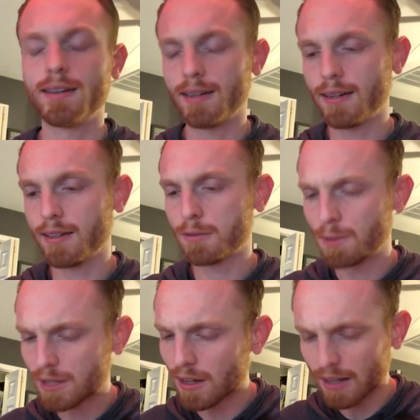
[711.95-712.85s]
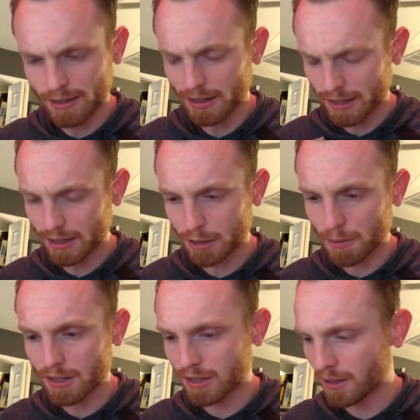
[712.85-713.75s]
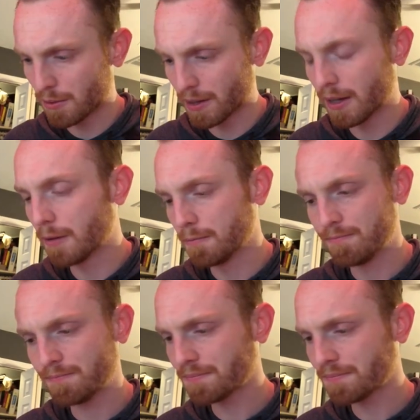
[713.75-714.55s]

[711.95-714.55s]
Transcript: especially when